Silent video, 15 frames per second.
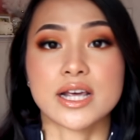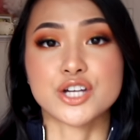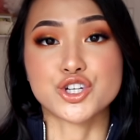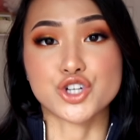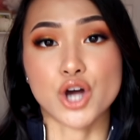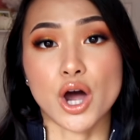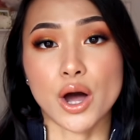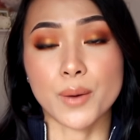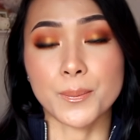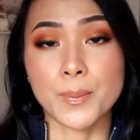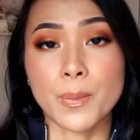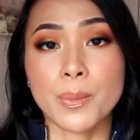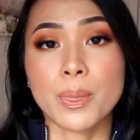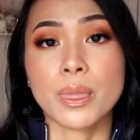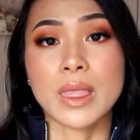a job
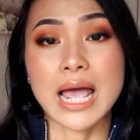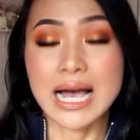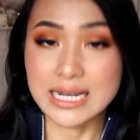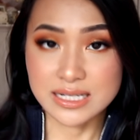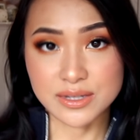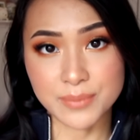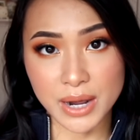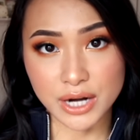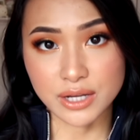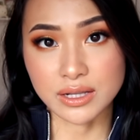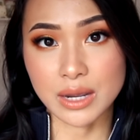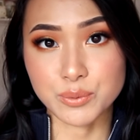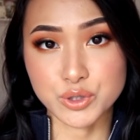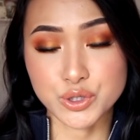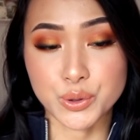as a medical
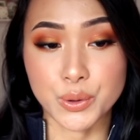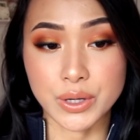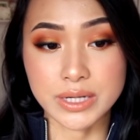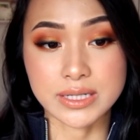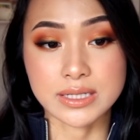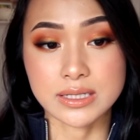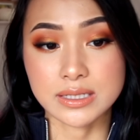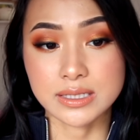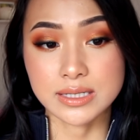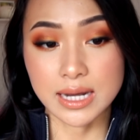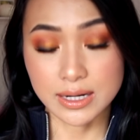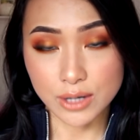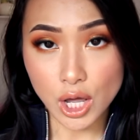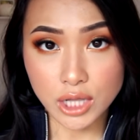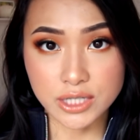laboratory
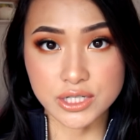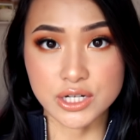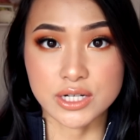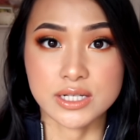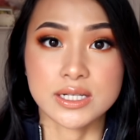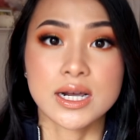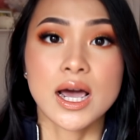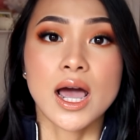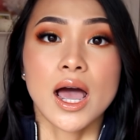technologist.